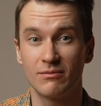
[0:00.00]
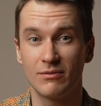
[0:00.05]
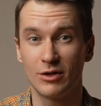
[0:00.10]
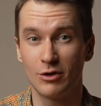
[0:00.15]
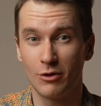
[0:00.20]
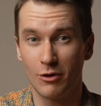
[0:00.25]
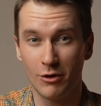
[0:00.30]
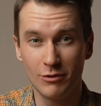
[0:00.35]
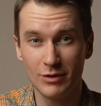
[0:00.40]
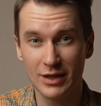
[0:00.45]

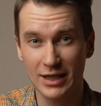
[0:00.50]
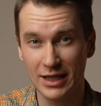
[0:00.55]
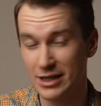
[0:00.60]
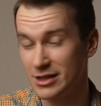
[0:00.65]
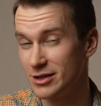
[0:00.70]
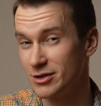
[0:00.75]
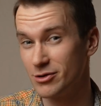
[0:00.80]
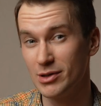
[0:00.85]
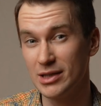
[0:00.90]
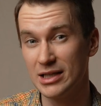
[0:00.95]
You only
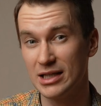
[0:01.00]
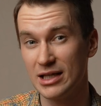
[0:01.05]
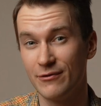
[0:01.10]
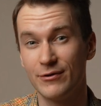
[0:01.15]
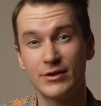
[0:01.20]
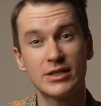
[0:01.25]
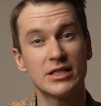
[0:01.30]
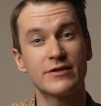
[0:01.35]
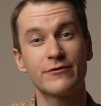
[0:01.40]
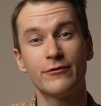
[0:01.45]
can do it
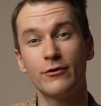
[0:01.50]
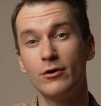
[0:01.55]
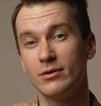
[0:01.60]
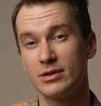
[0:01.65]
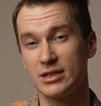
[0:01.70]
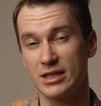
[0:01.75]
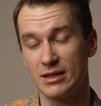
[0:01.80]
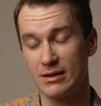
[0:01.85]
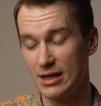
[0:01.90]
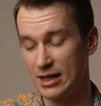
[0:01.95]
if it is
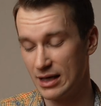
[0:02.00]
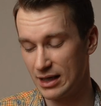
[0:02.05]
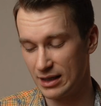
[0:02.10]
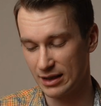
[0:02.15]
faulty,